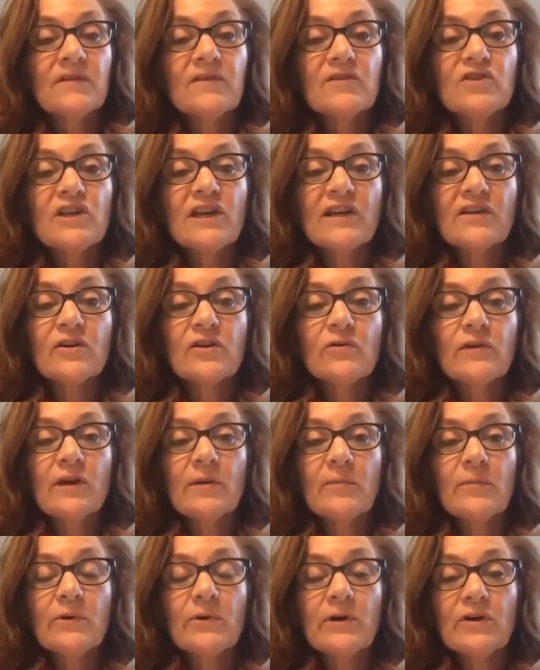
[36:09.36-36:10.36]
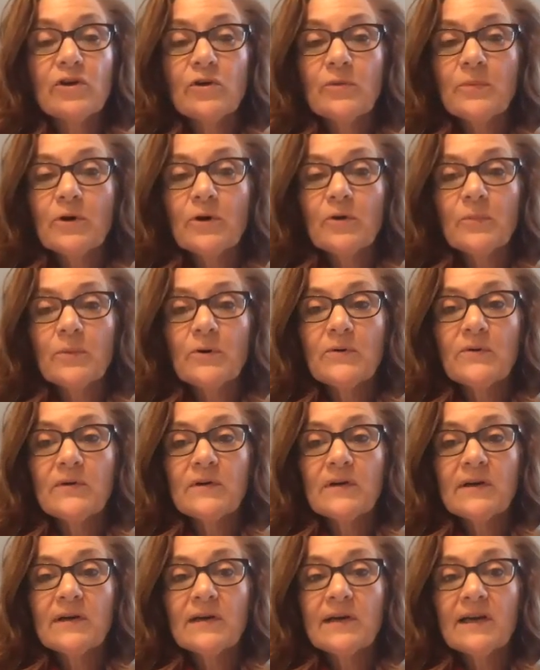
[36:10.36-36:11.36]
Check your number and your
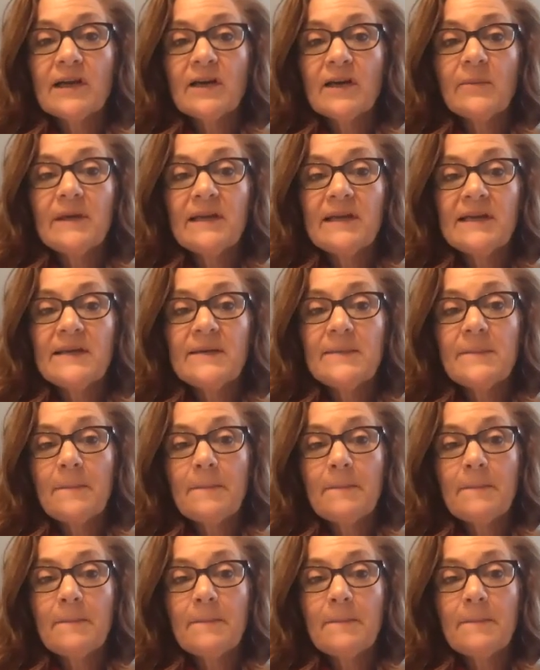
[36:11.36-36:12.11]
purple. How many?